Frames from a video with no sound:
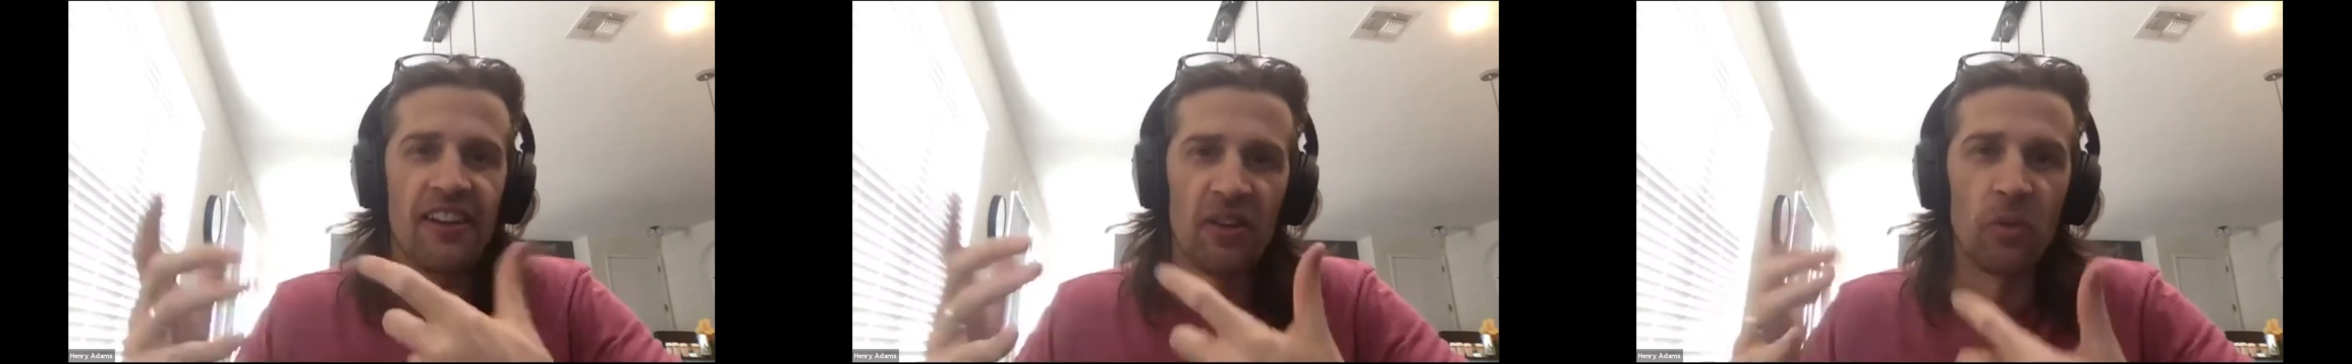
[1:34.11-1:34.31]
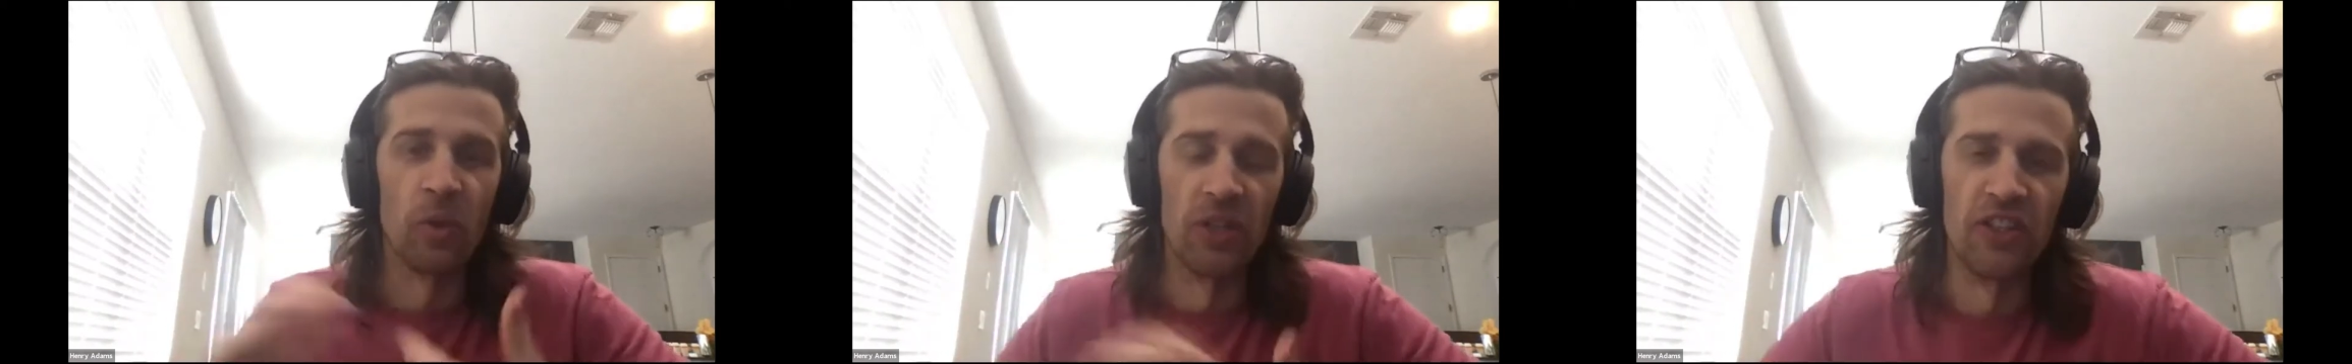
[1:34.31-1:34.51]

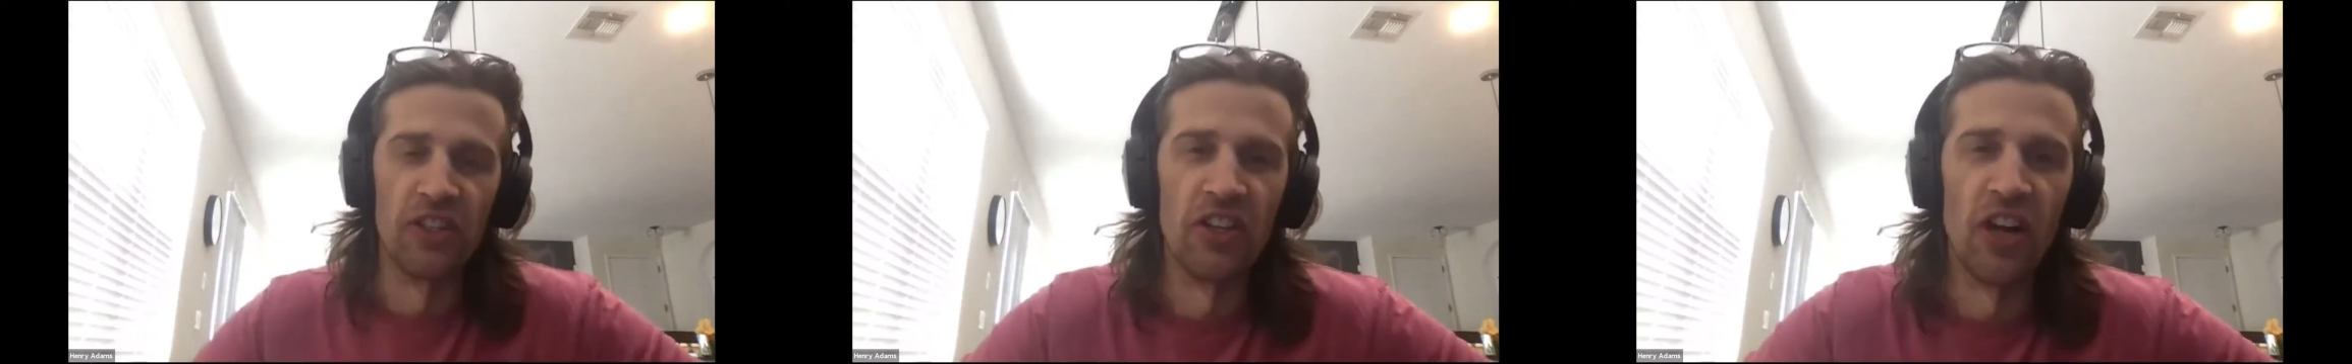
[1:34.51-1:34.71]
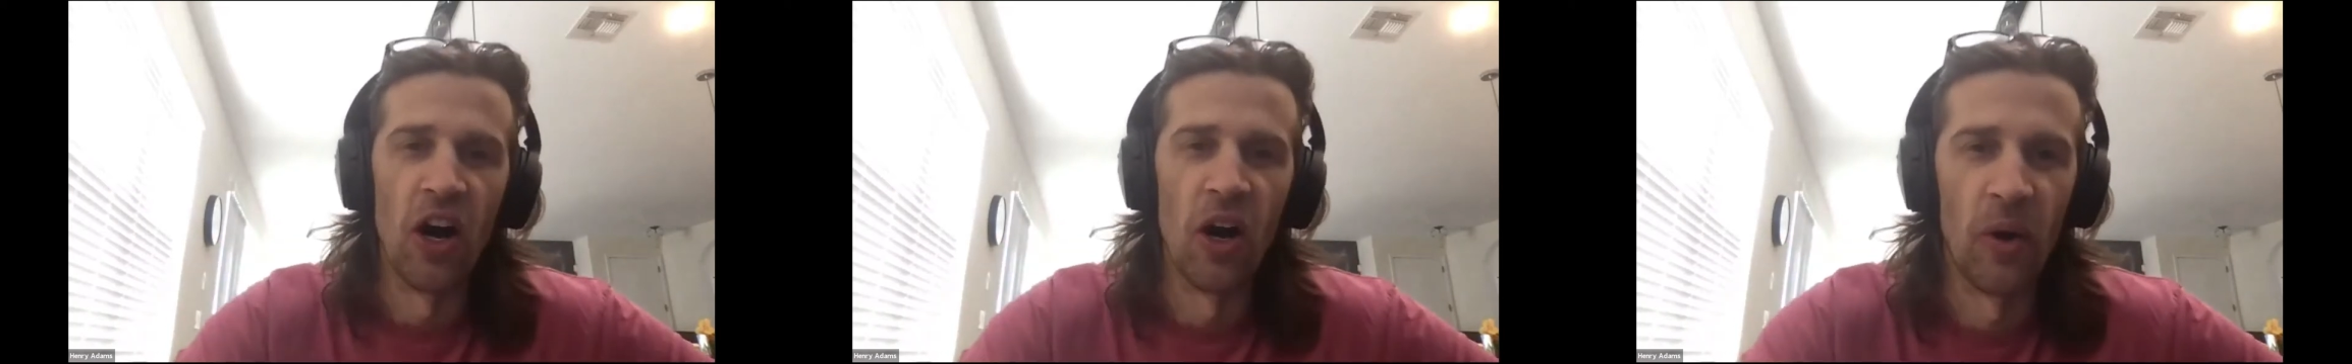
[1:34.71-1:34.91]
would
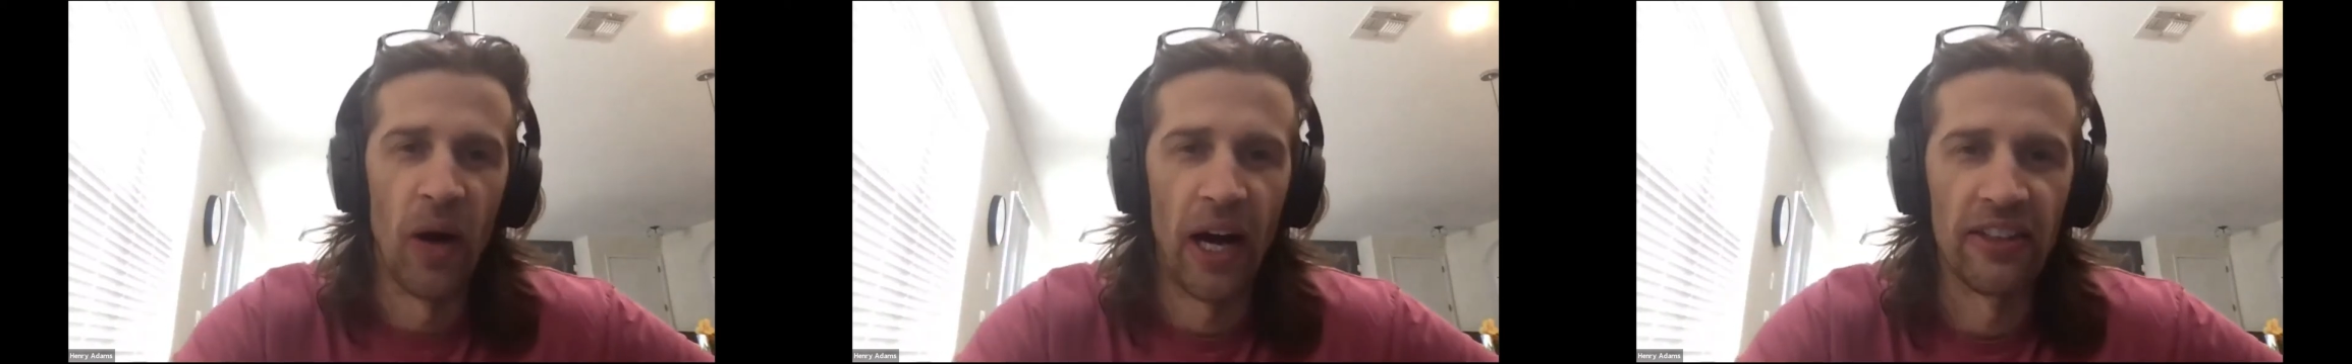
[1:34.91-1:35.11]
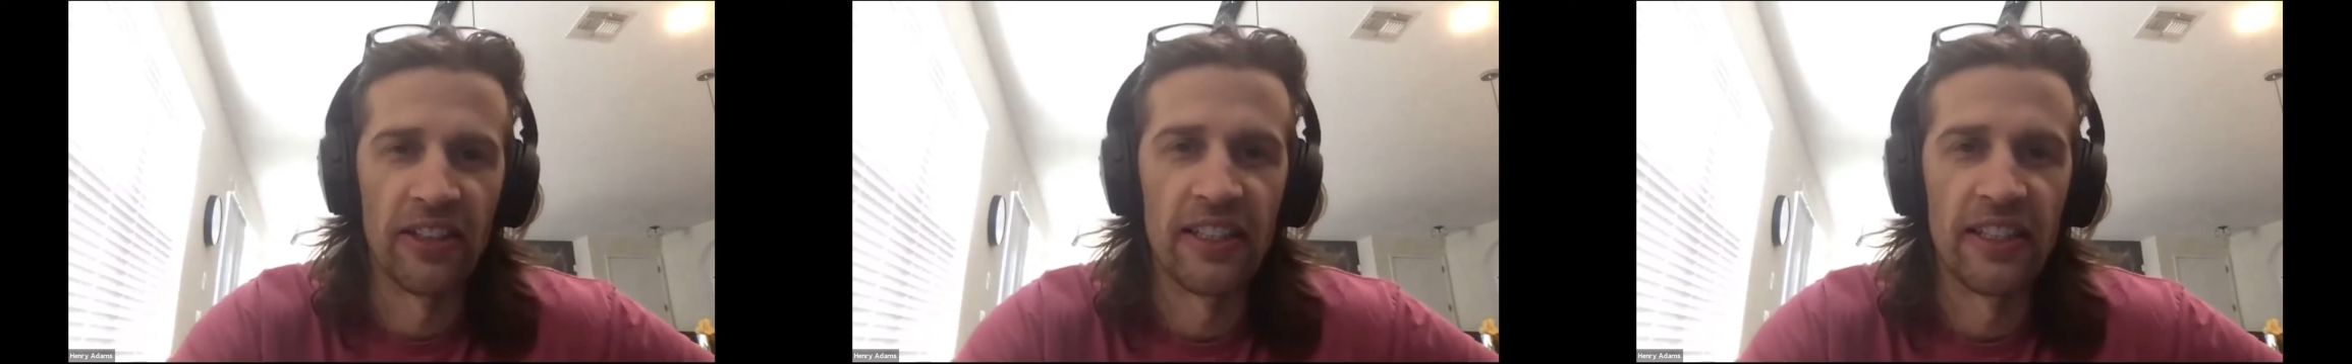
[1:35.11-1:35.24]
know how to